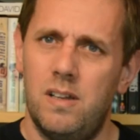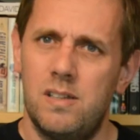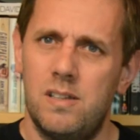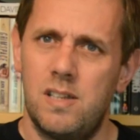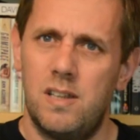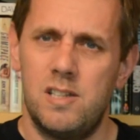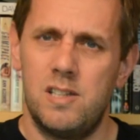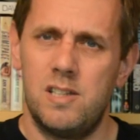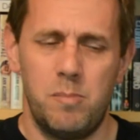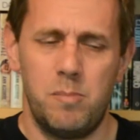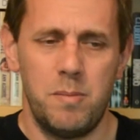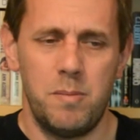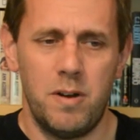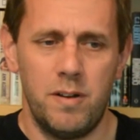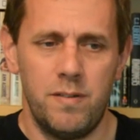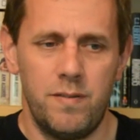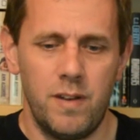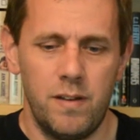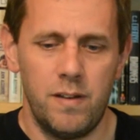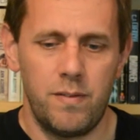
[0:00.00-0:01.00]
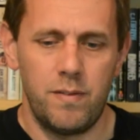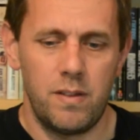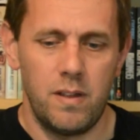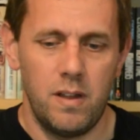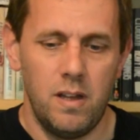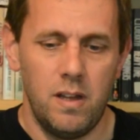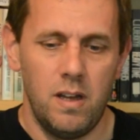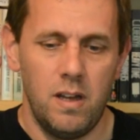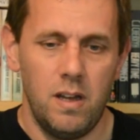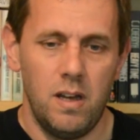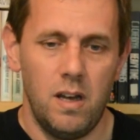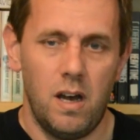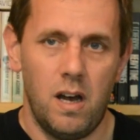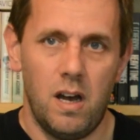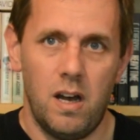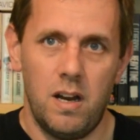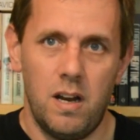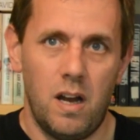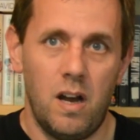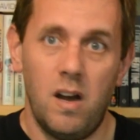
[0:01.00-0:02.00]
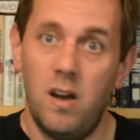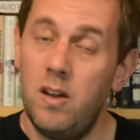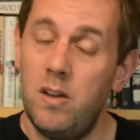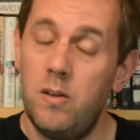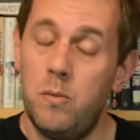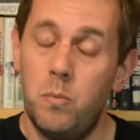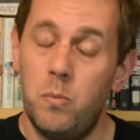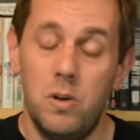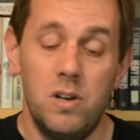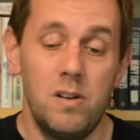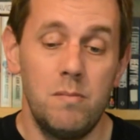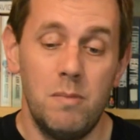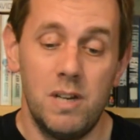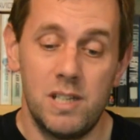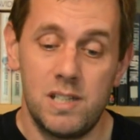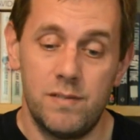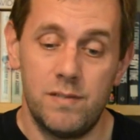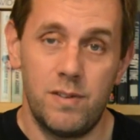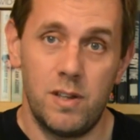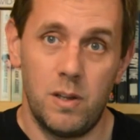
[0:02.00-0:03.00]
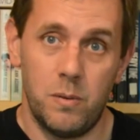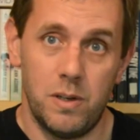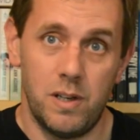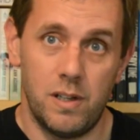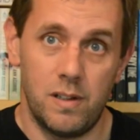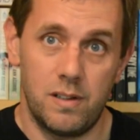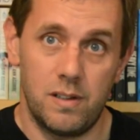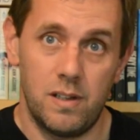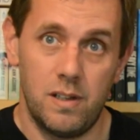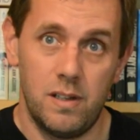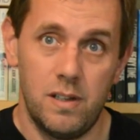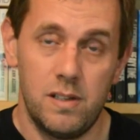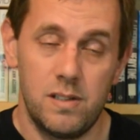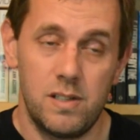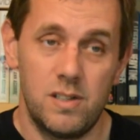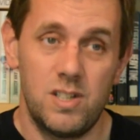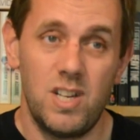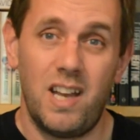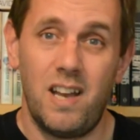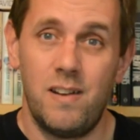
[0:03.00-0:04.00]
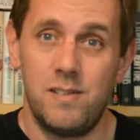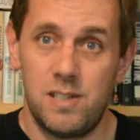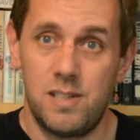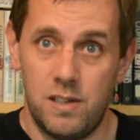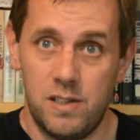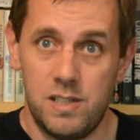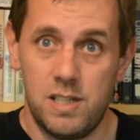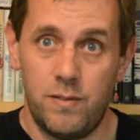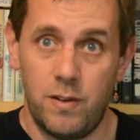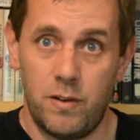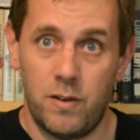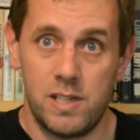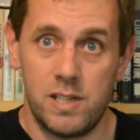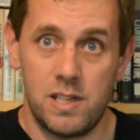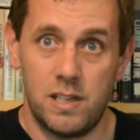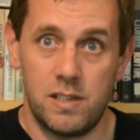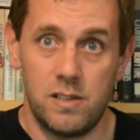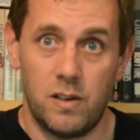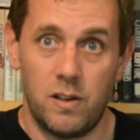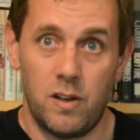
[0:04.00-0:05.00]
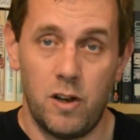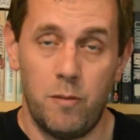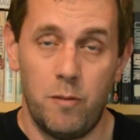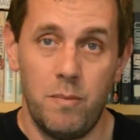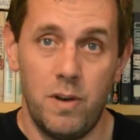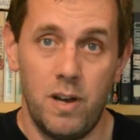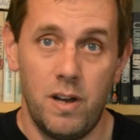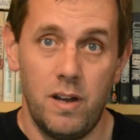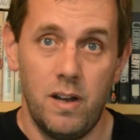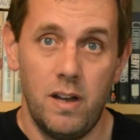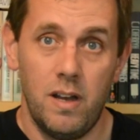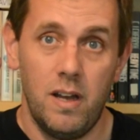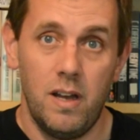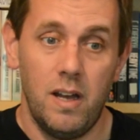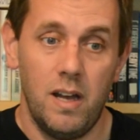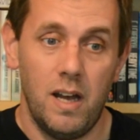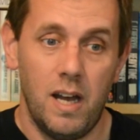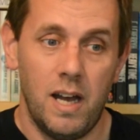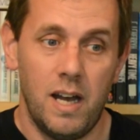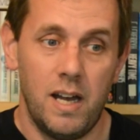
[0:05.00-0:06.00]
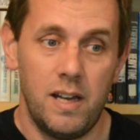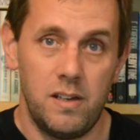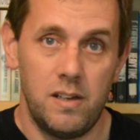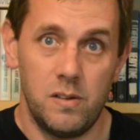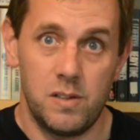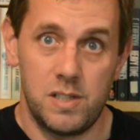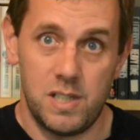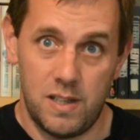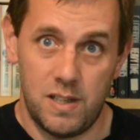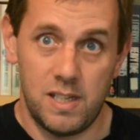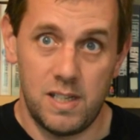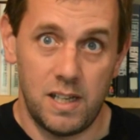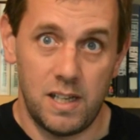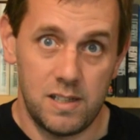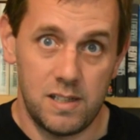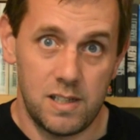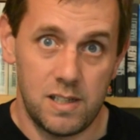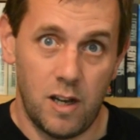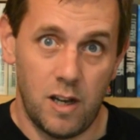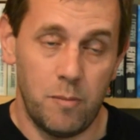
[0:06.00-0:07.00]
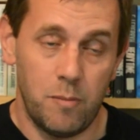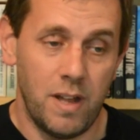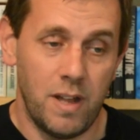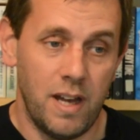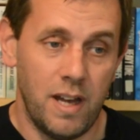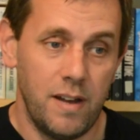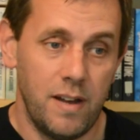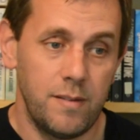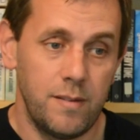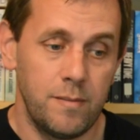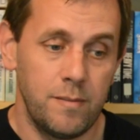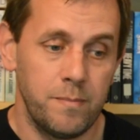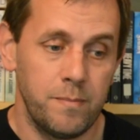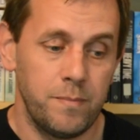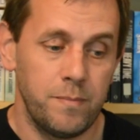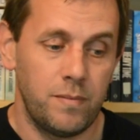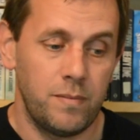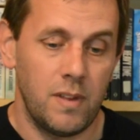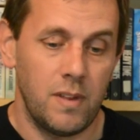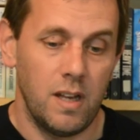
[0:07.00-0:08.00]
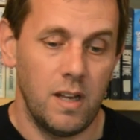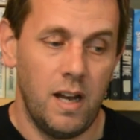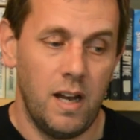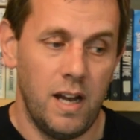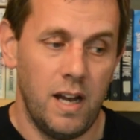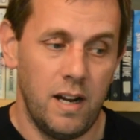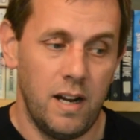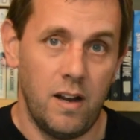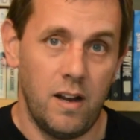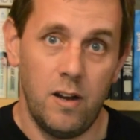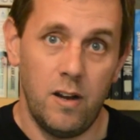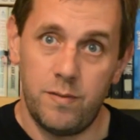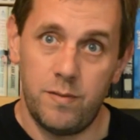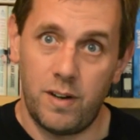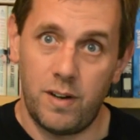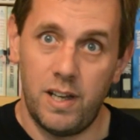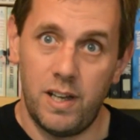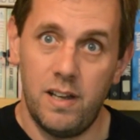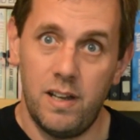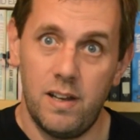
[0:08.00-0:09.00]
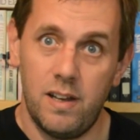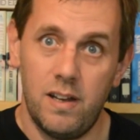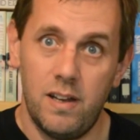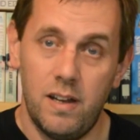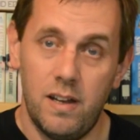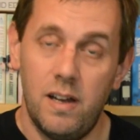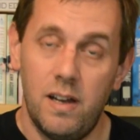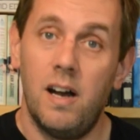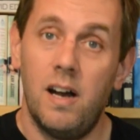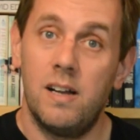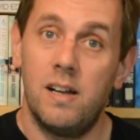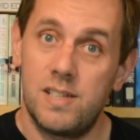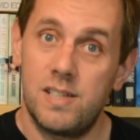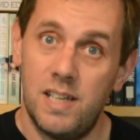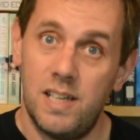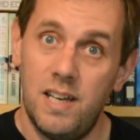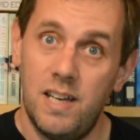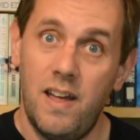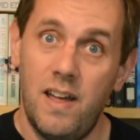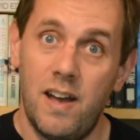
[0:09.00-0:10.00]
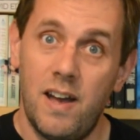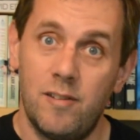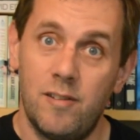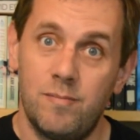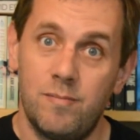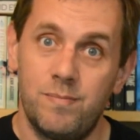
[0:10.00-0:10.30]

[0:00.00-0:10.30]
So this will be my 5th, and I wouldn't miss it for the world. So check out scientificwrestling.com and you'll see the dates up there, and hopefully I'll see you there.